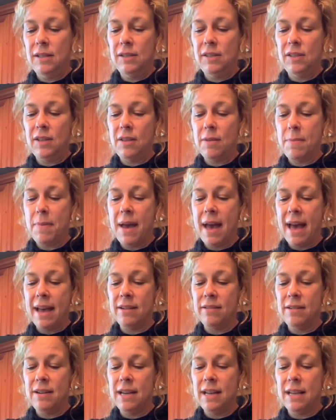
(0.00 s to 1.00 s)
So the
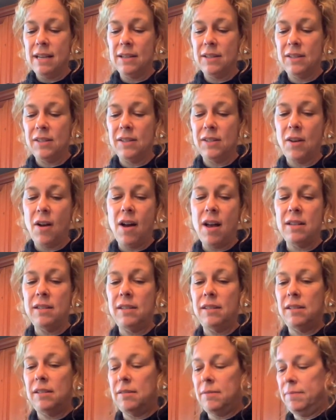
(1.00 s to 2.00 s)
pattern is
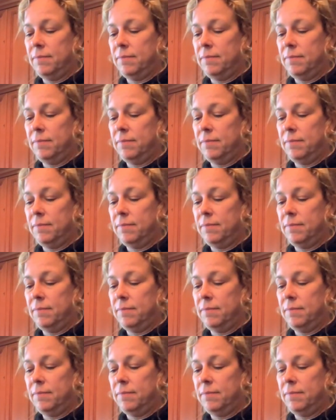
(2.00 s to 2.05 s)
sauce.